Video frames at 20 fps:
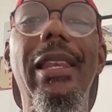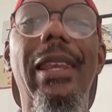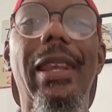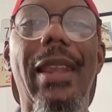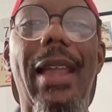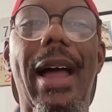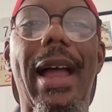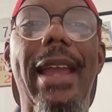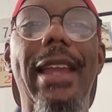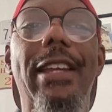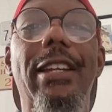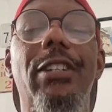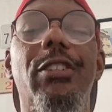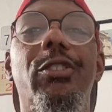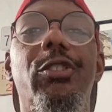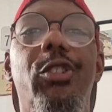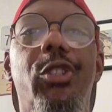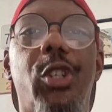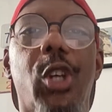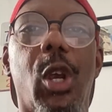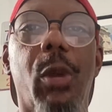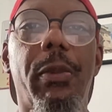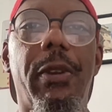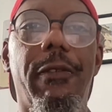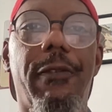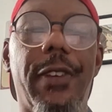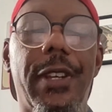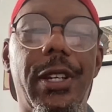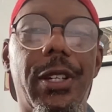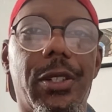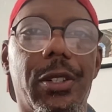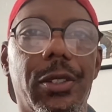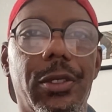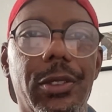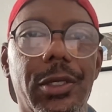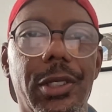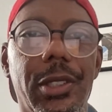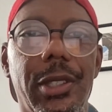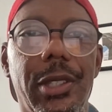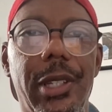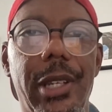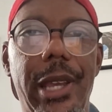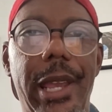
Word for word: like German vehicles,